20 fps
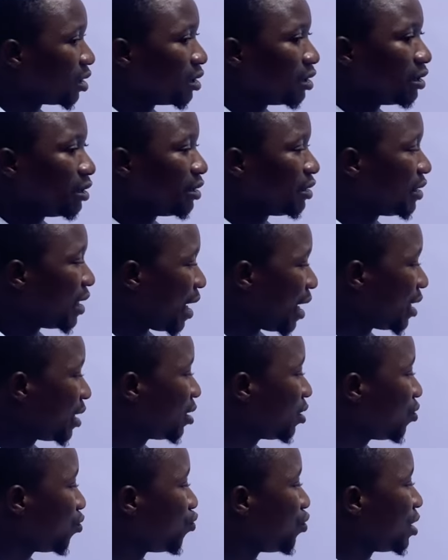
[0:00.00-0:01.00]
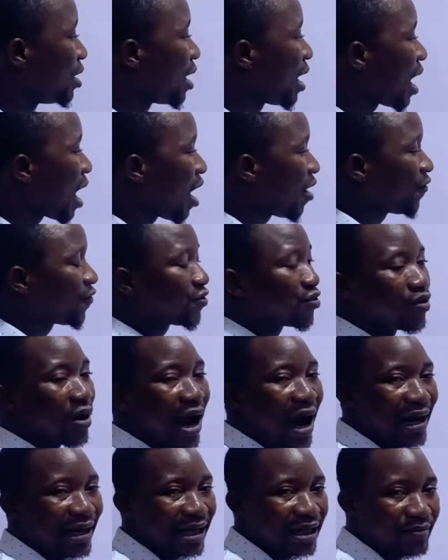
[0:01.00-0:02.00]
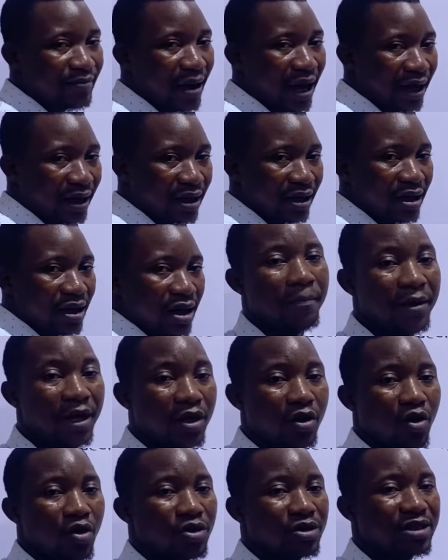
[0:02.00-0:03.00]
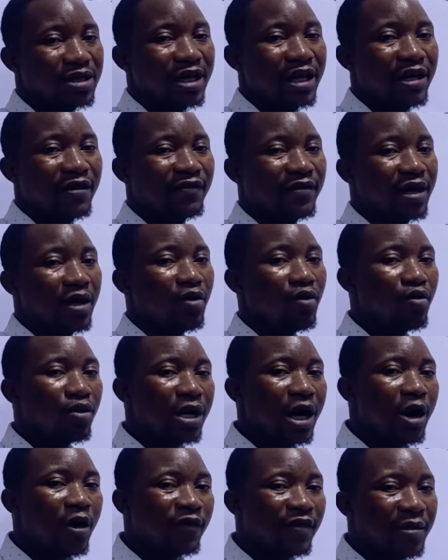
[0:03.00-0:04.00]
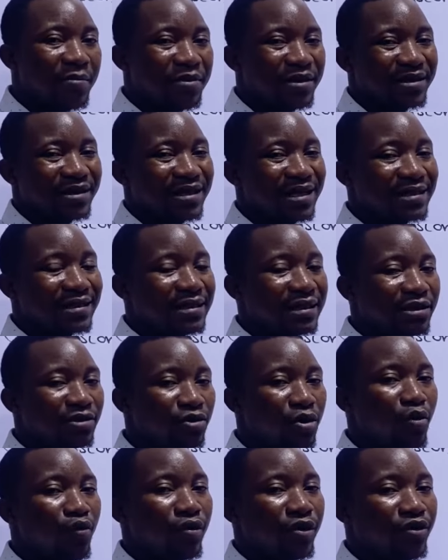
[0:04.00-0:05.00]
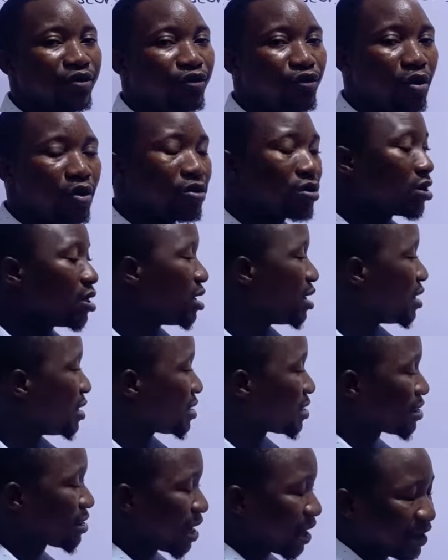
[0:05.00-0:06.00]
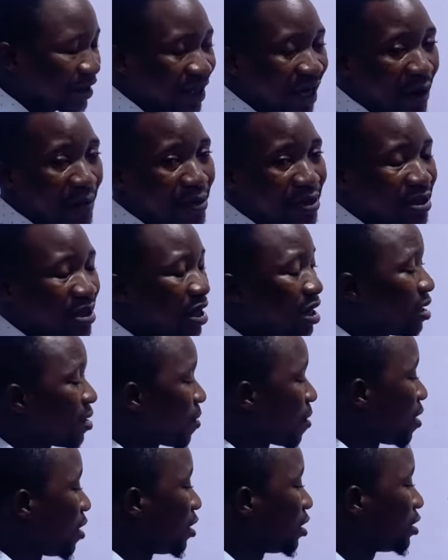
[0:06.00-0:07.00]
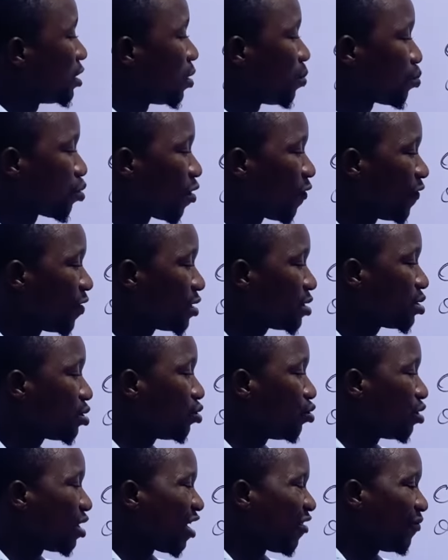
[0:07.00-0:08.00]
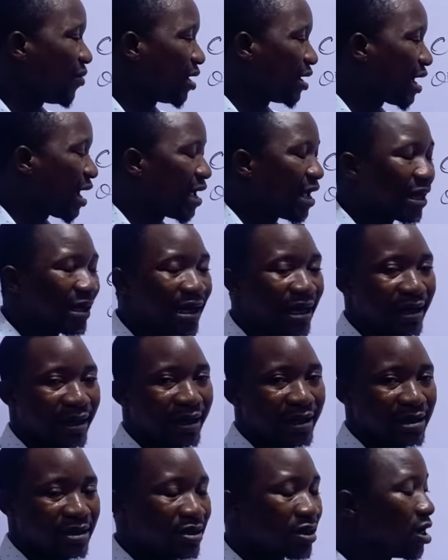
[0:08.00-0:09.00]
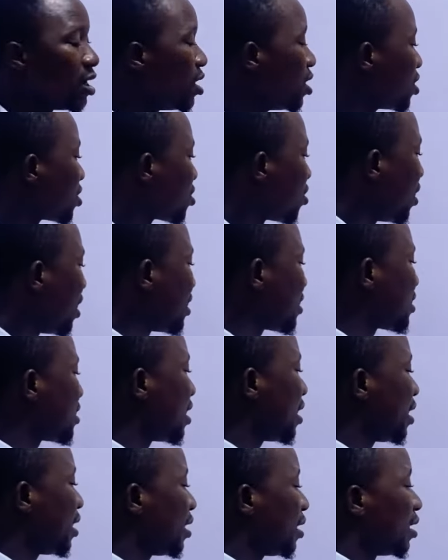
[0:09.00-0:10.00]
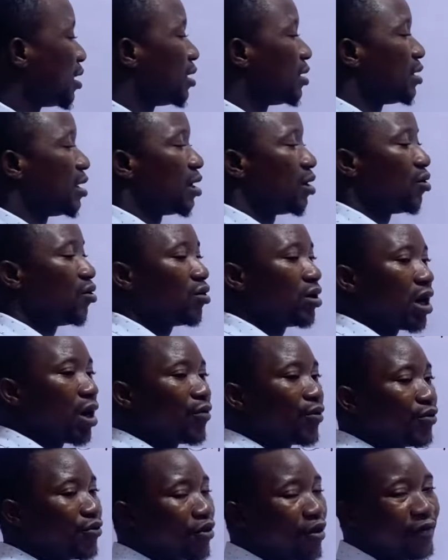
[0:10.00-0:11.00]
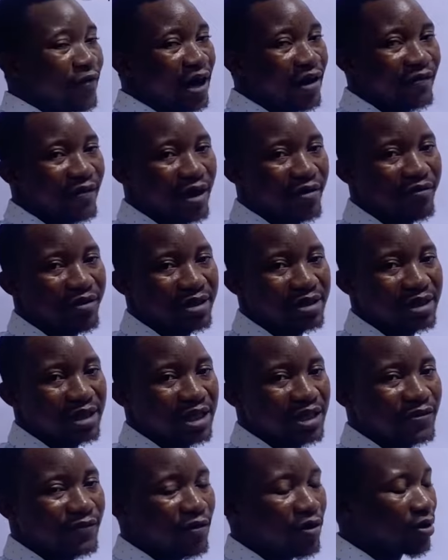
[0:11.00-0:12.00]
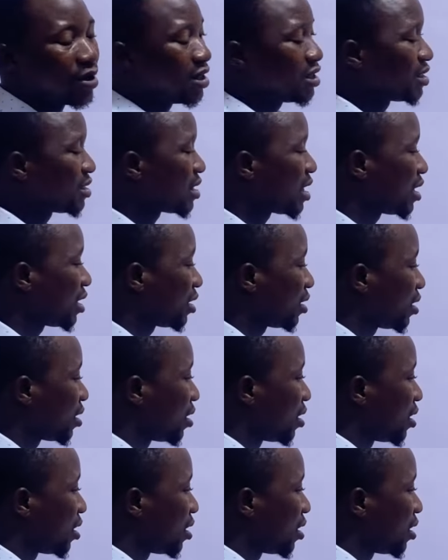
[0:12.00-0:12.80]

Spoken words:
then we have to add it back, because if the owner of the business did not withdraw such capital, the profit would have been higher than this. So let's say the owner withdraw 500 cedis for his son